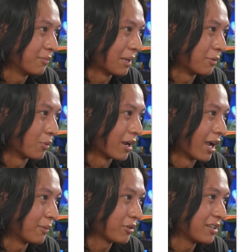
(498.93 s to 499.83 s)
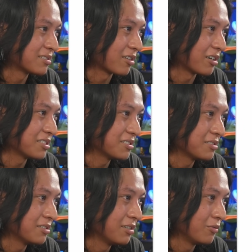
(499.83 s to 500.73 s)
maybe when a hype train
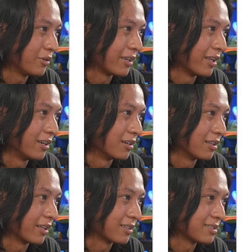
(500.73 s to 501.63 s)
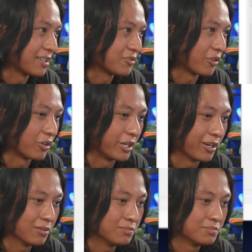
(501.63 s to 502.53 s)
starts, we can click test trigger
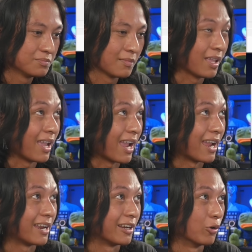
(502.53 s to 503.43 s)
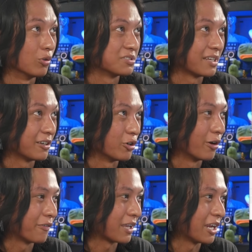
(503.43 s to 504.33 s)
here and it will send a
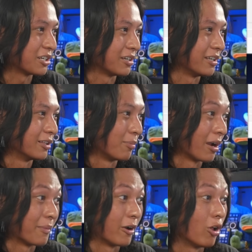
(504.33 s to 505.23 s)
notification in the bottom.